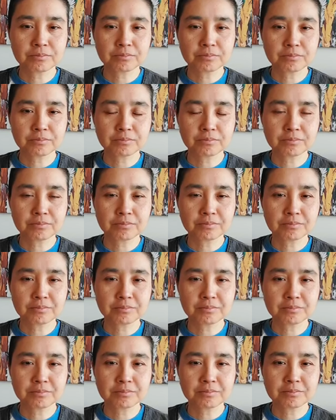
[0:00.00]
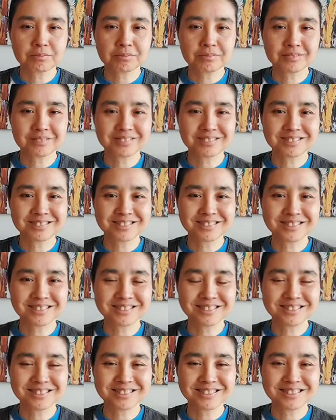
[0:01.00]

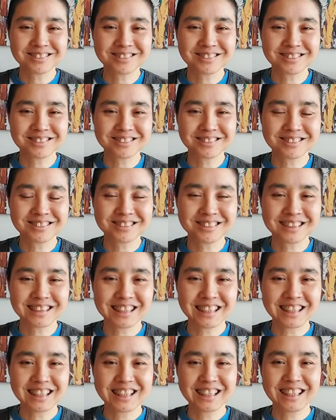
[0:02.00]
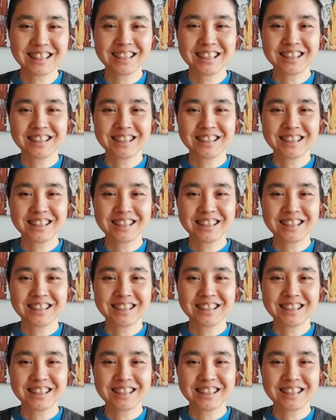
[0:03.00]
(no one is talking)